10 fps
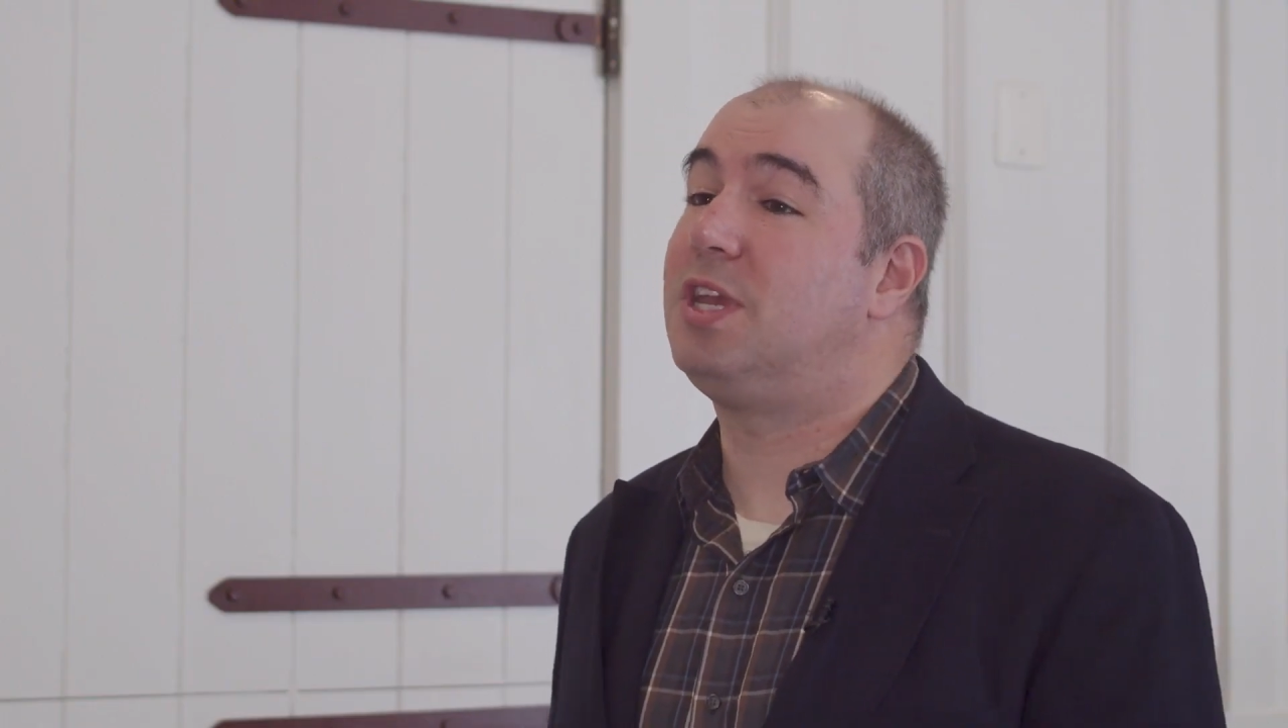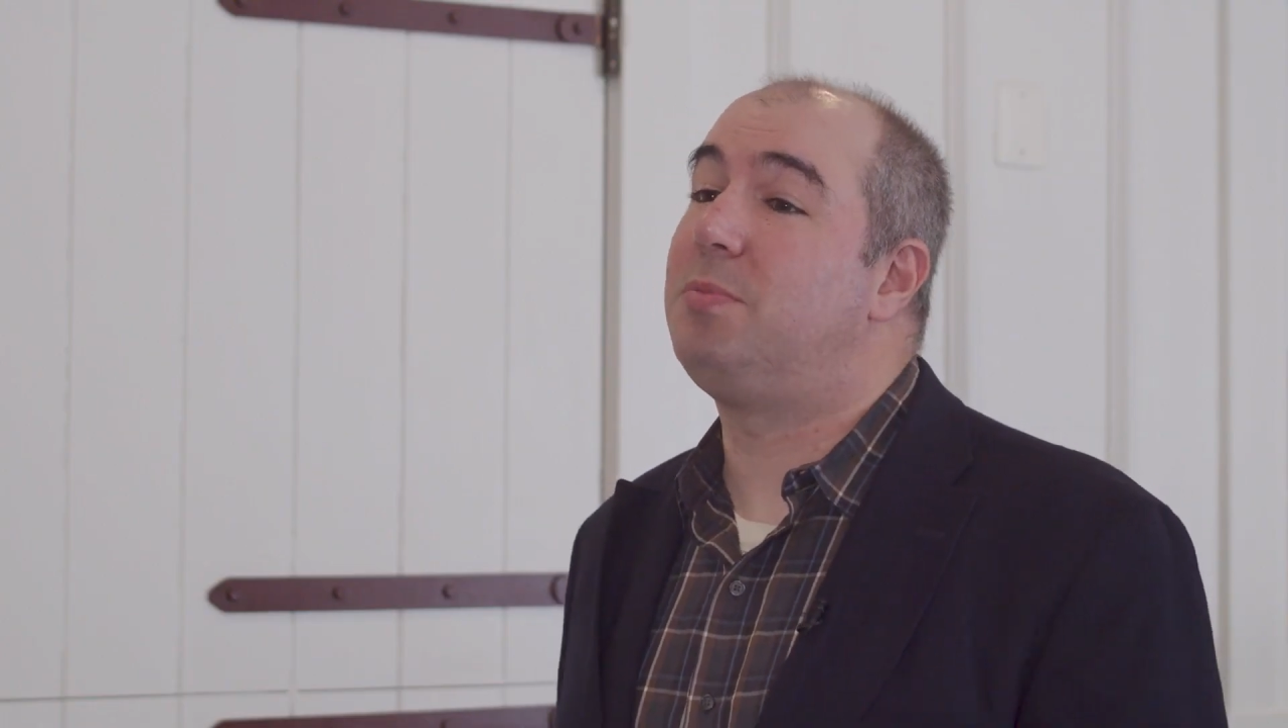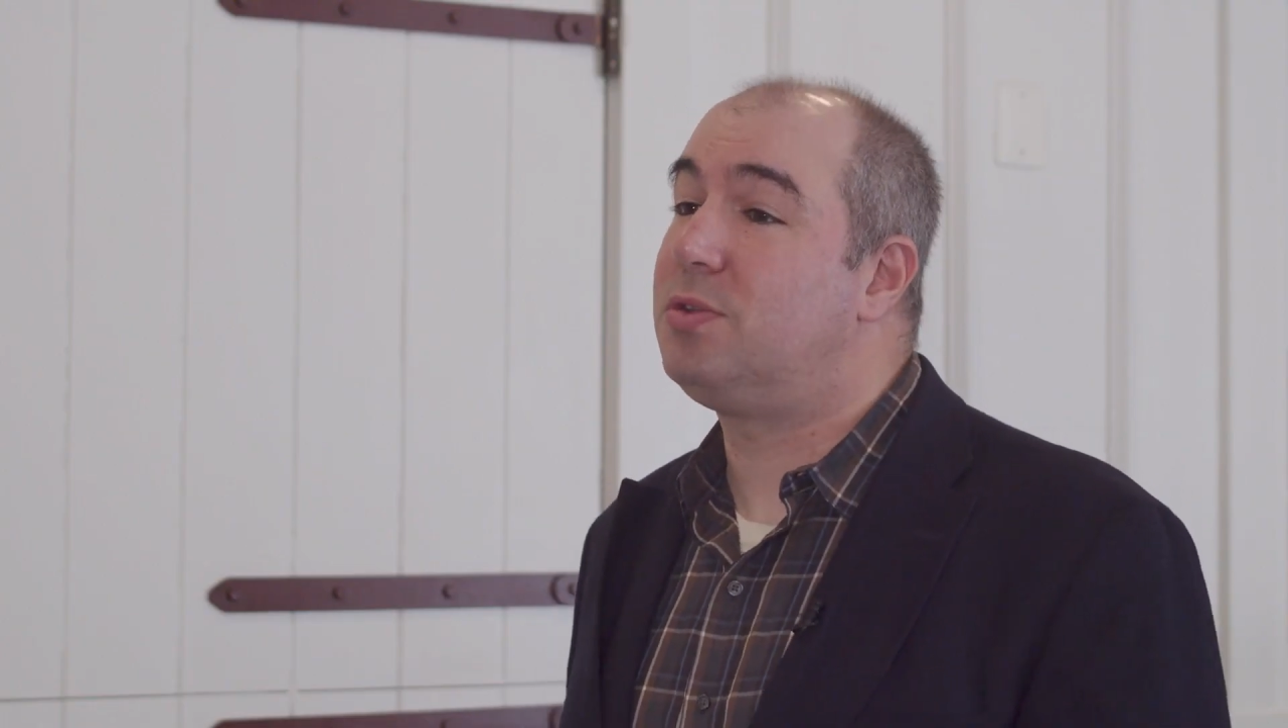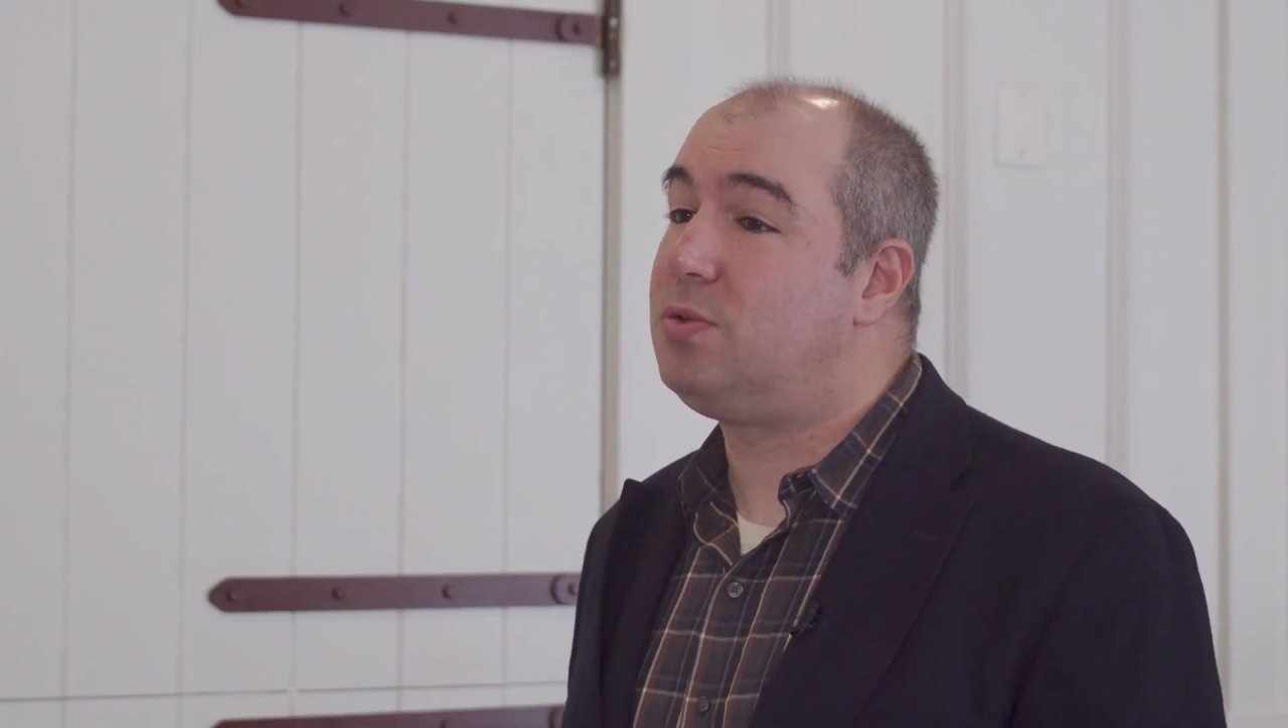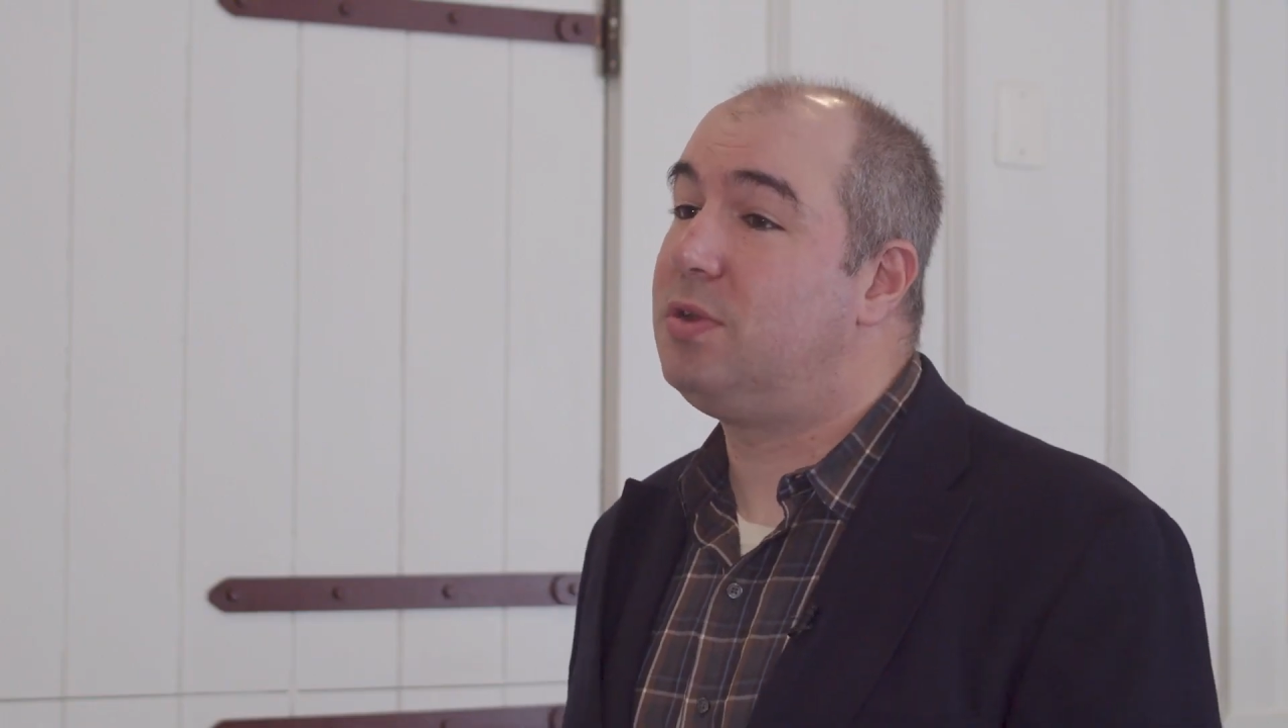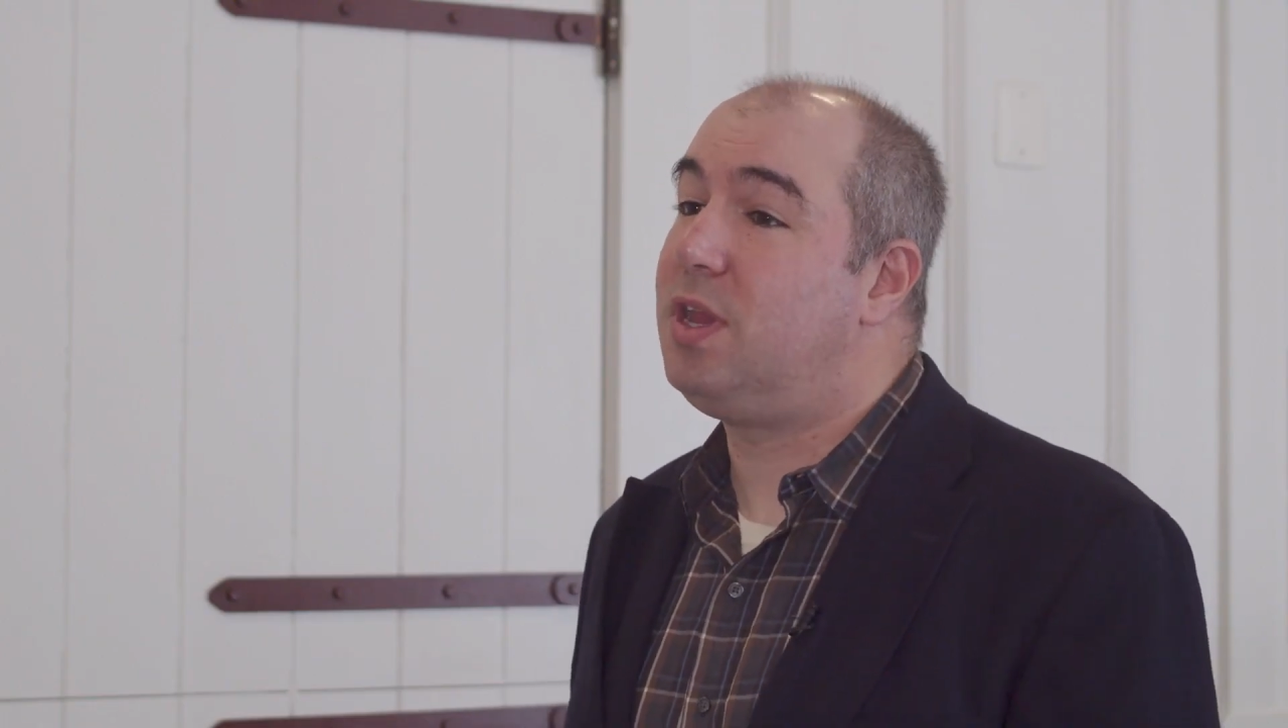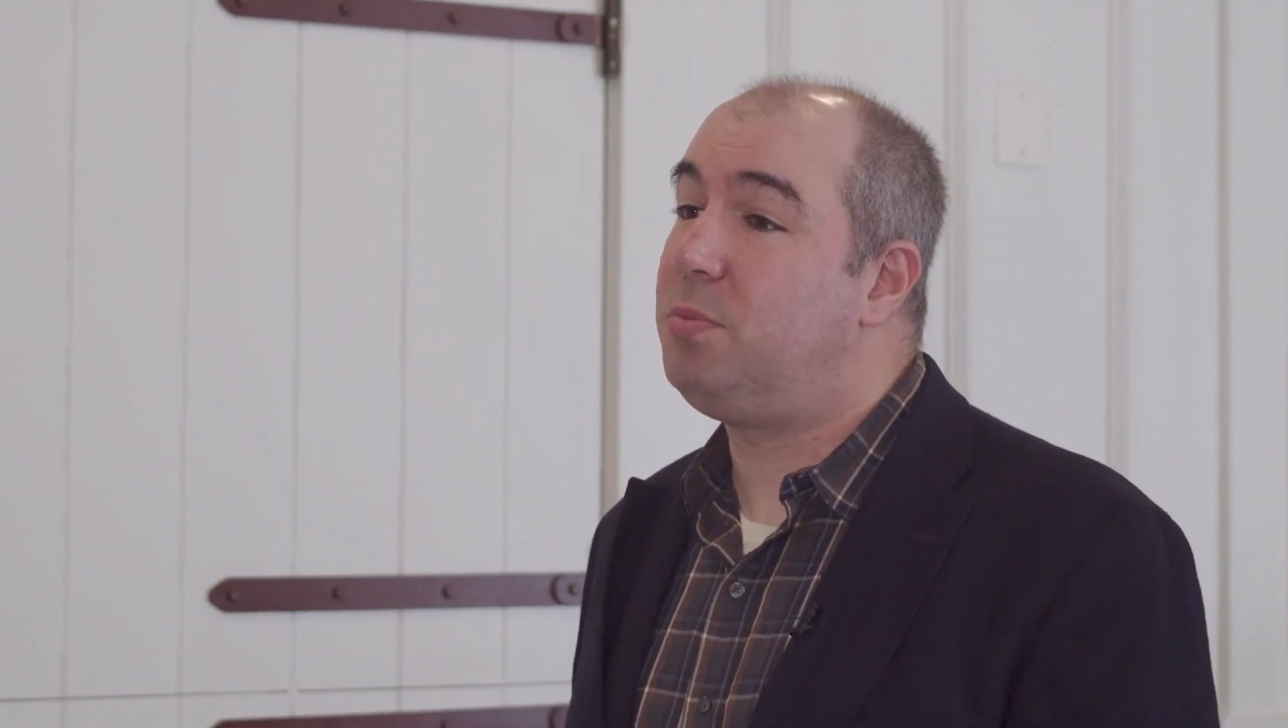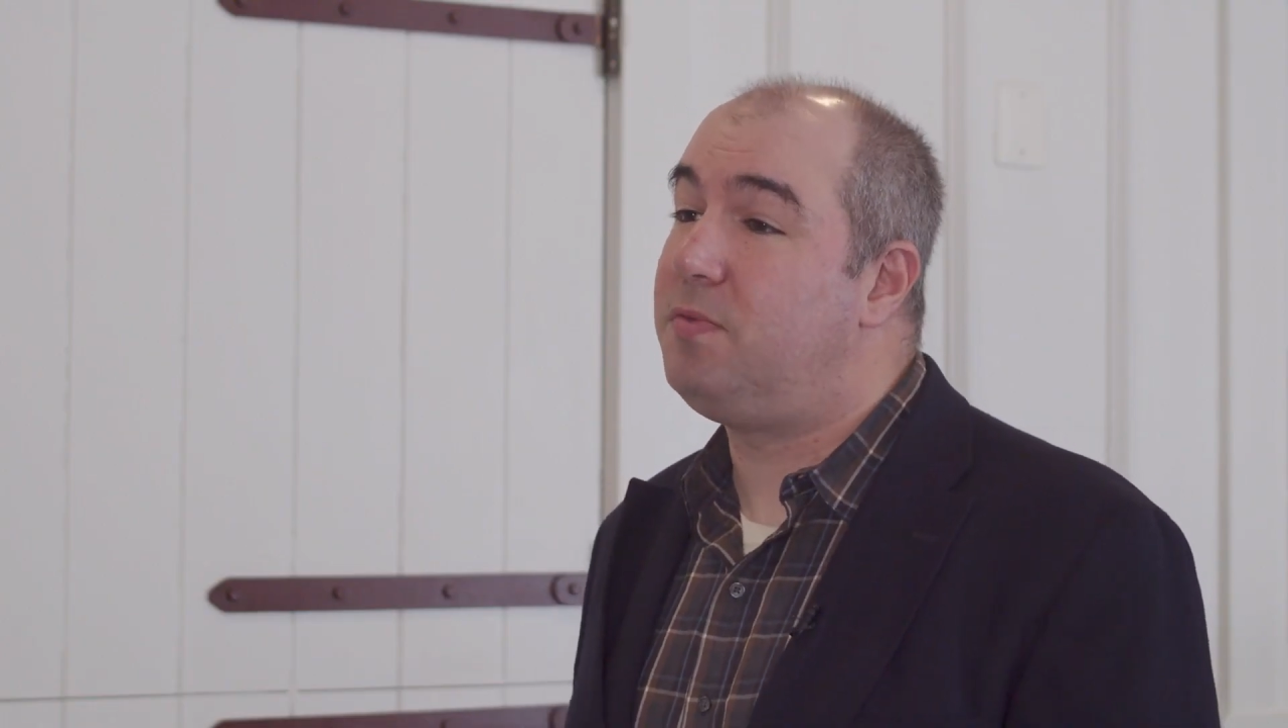ambulatory care